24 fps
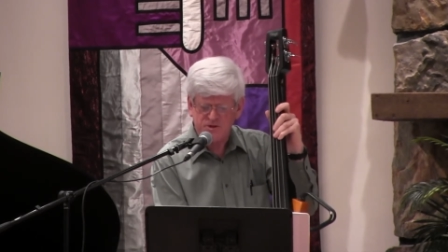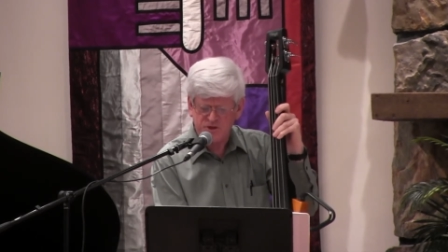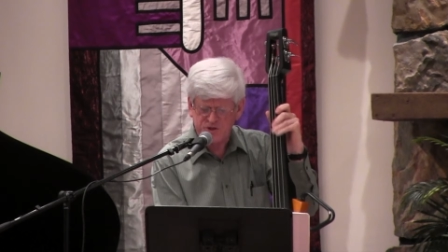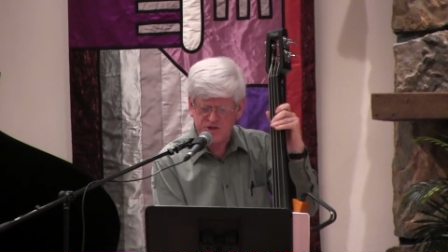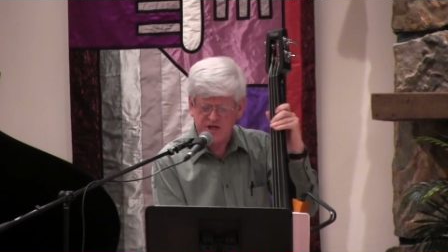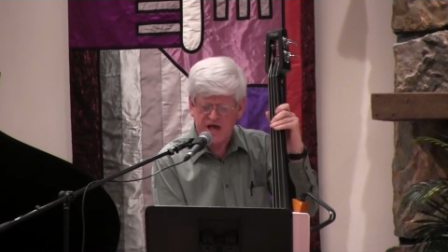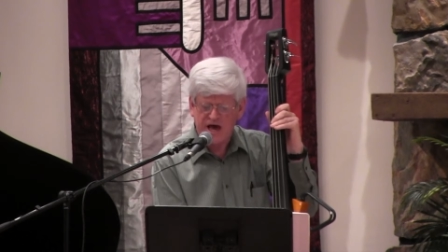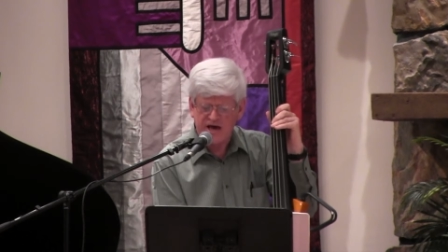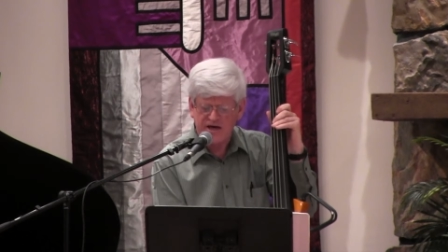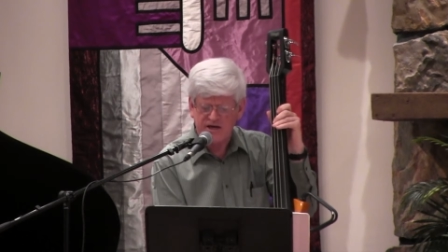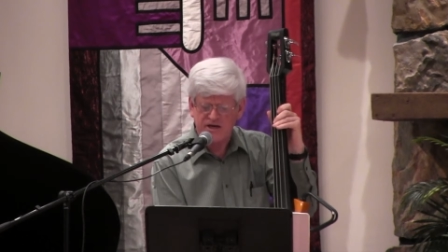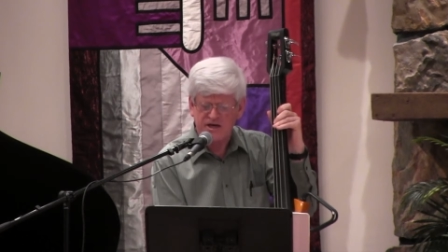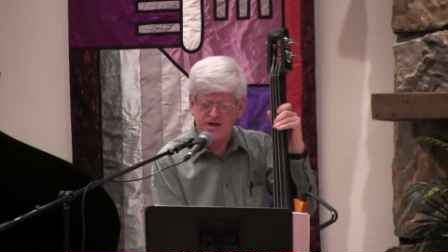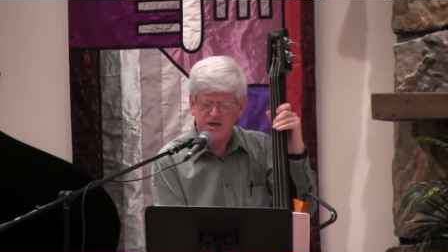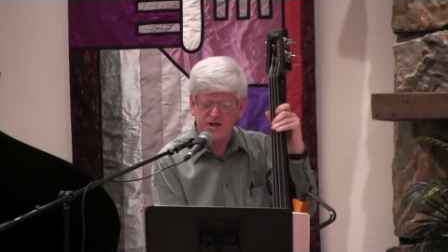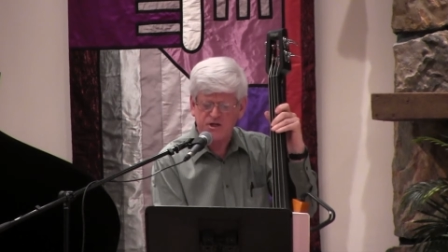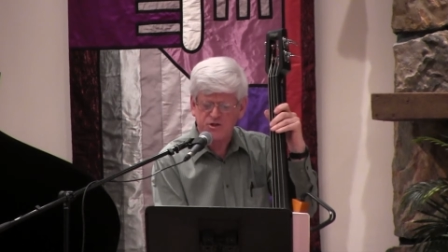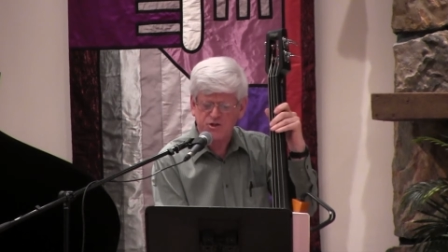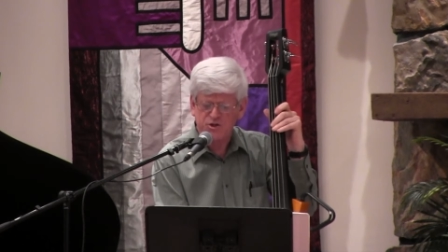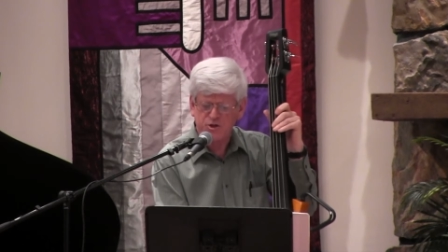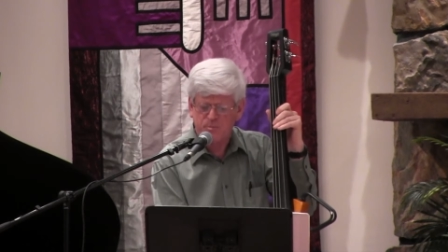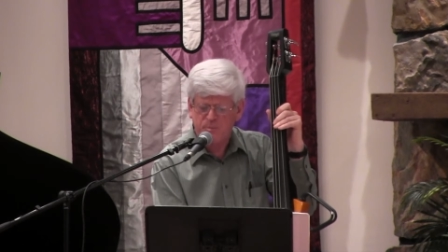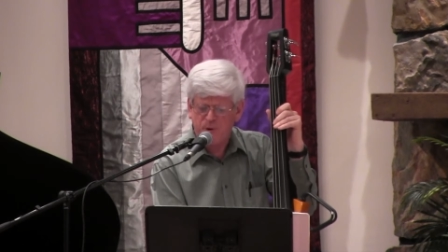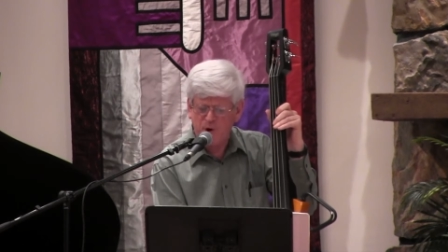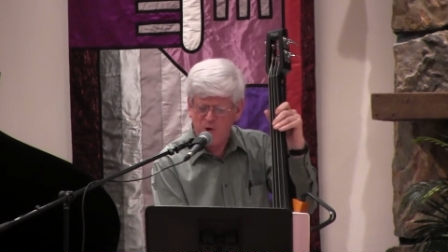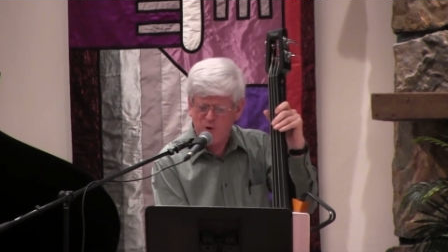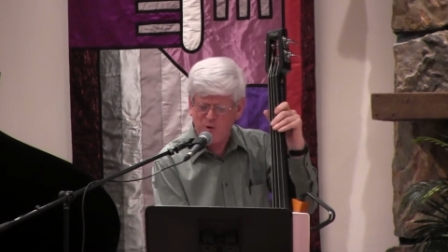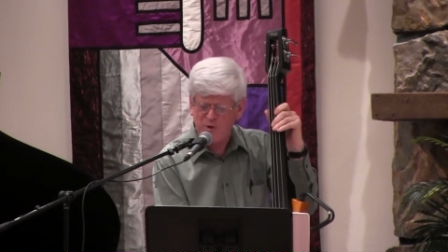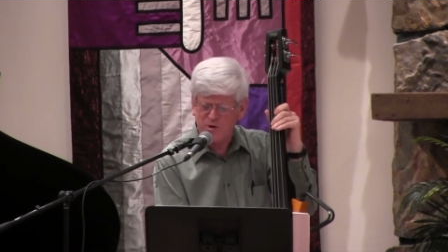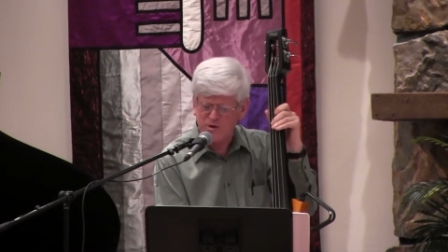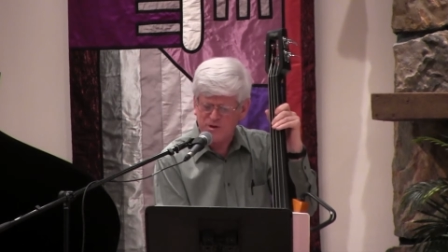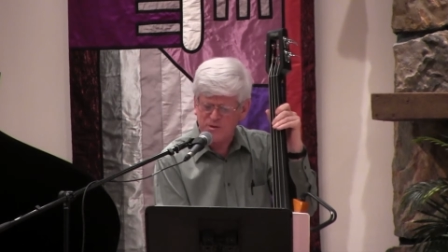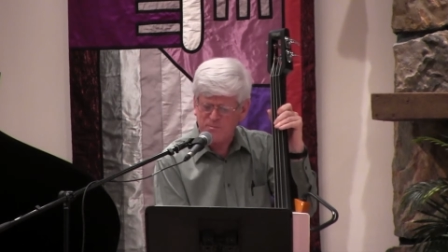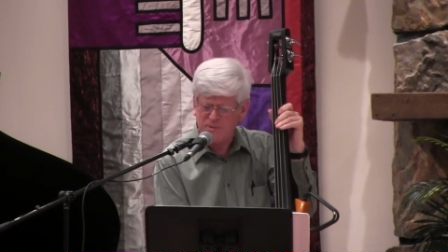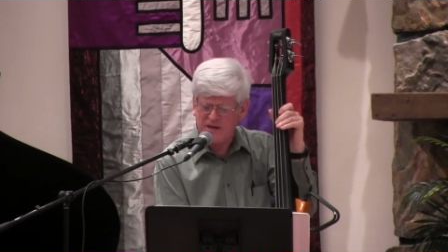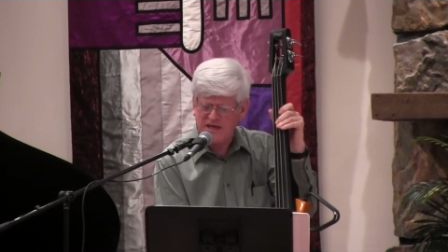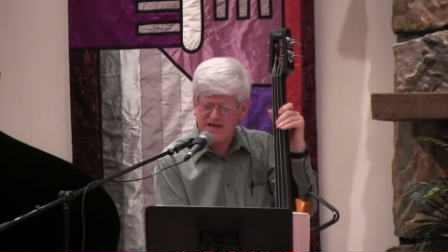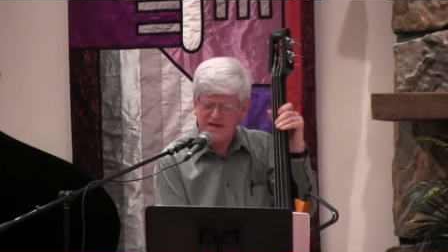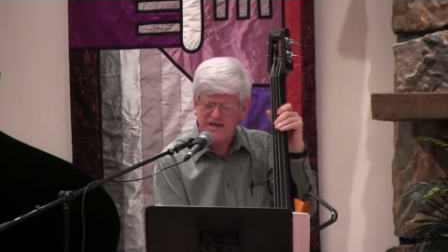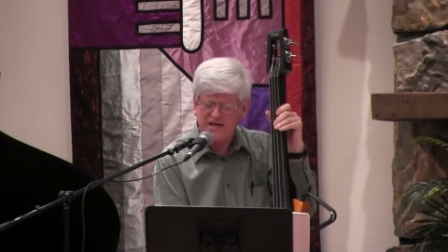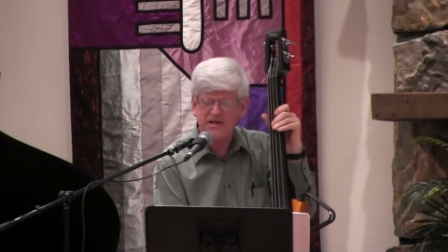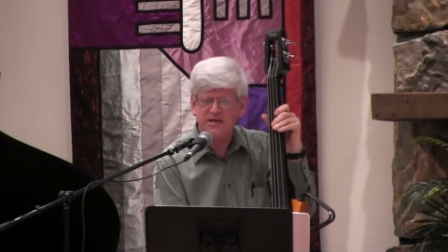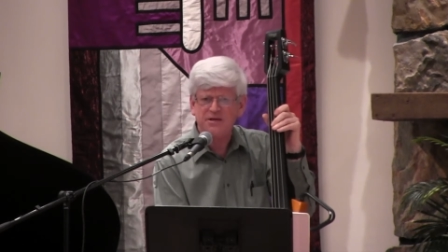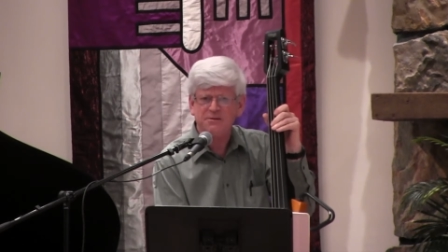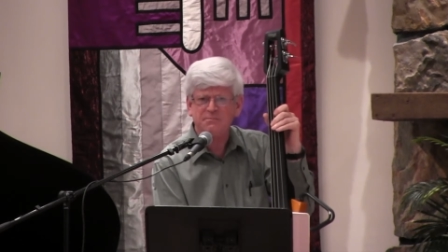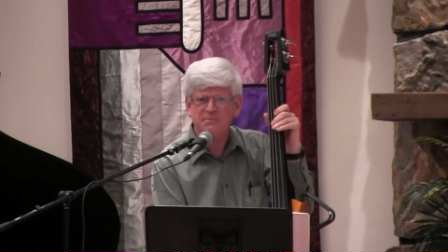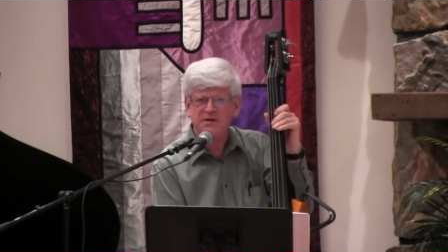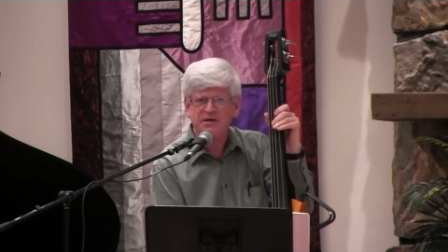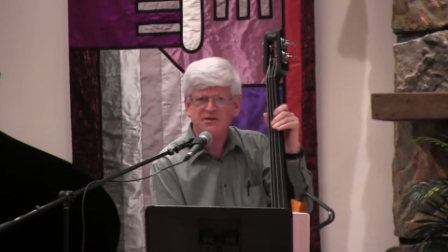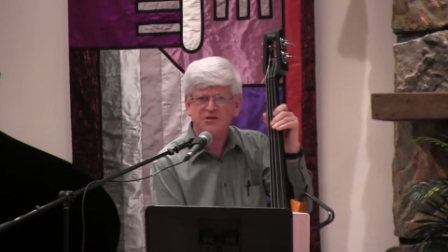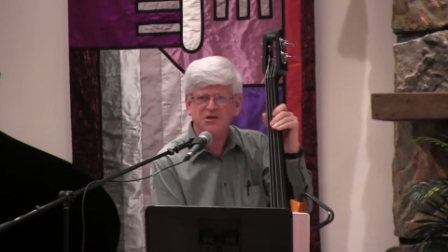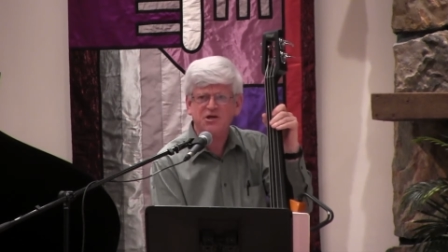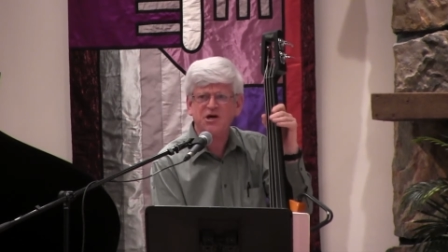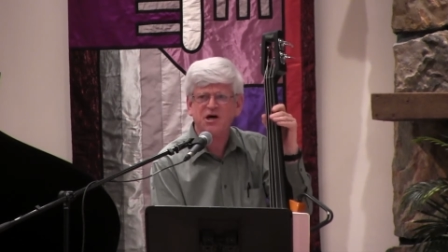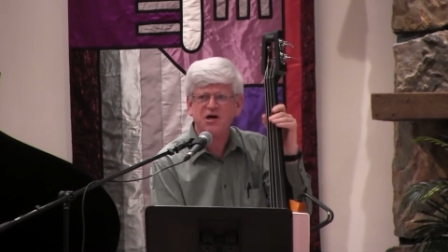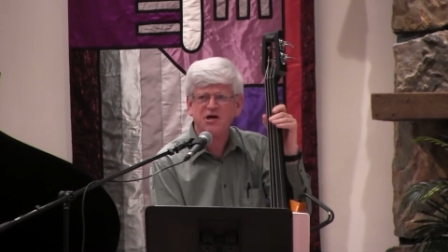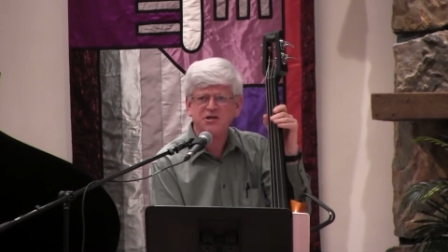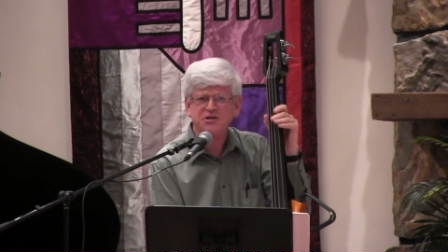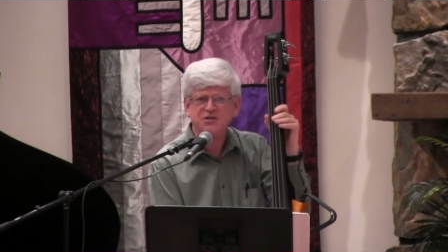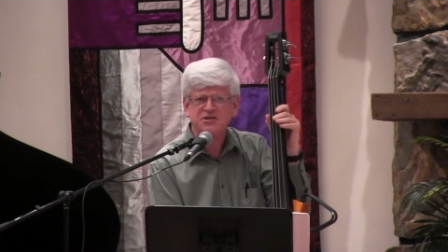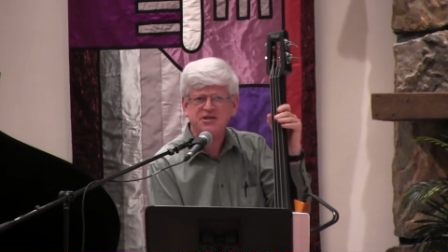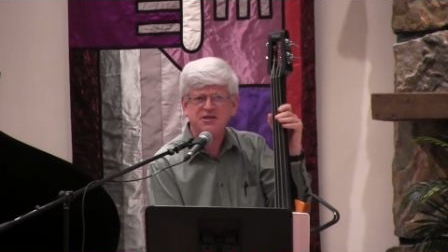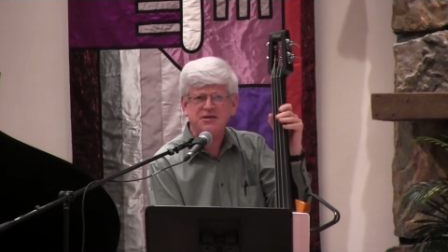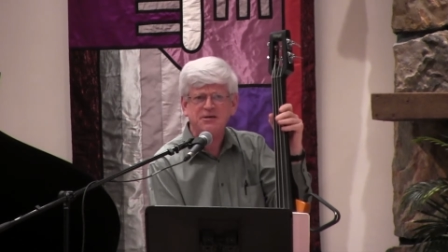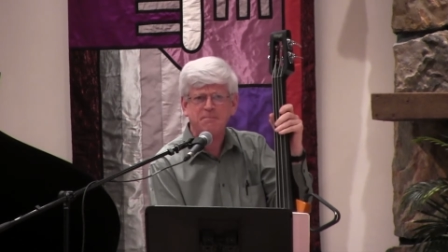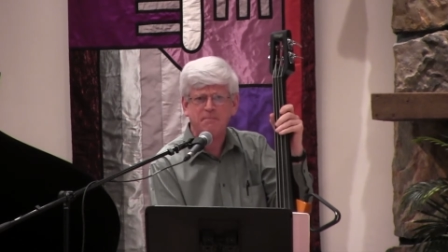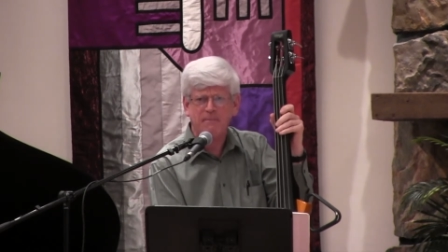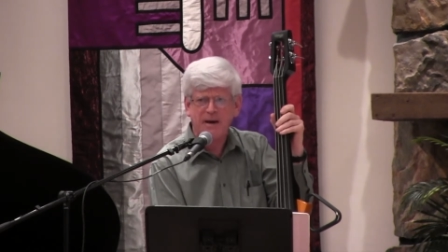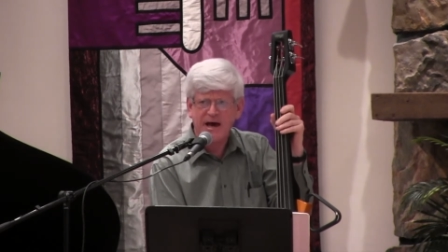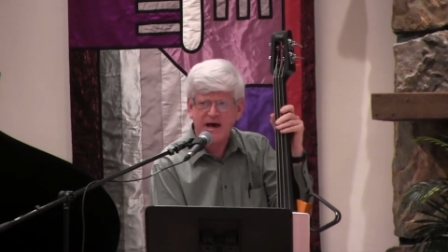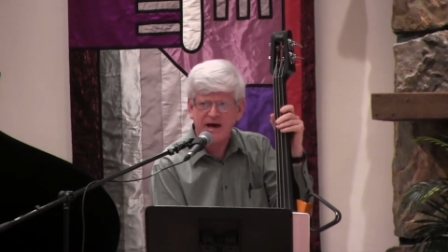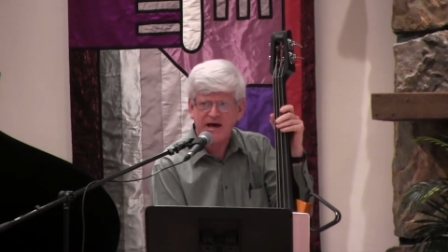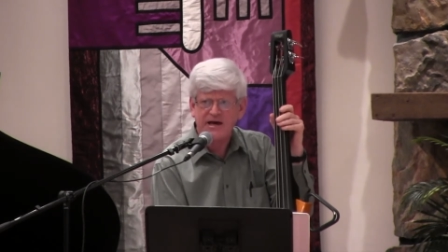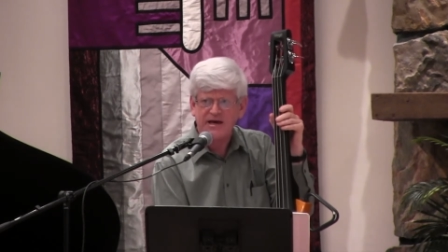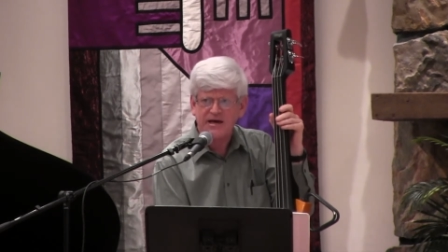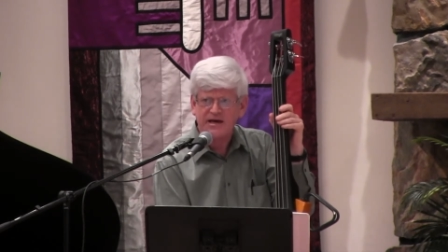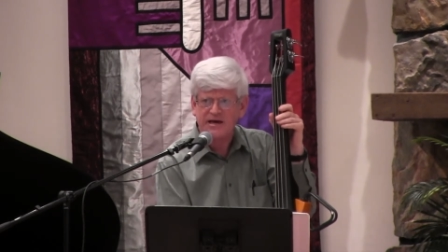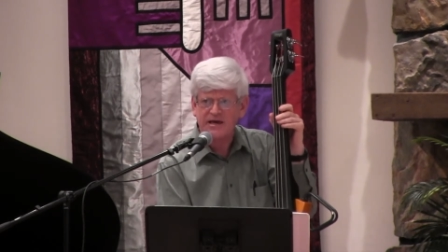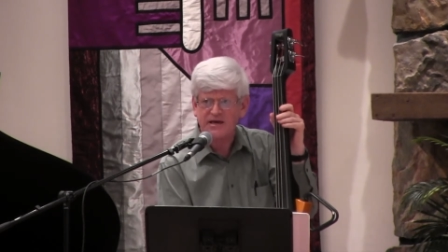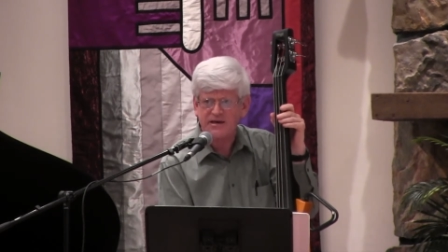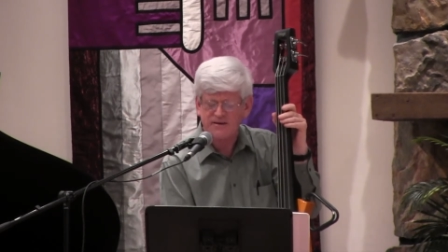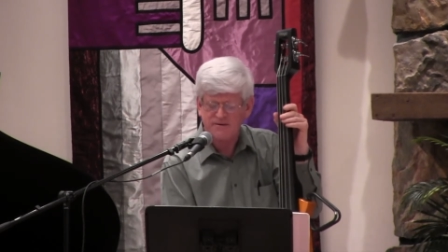deciding it's the poor to blame and cutting back.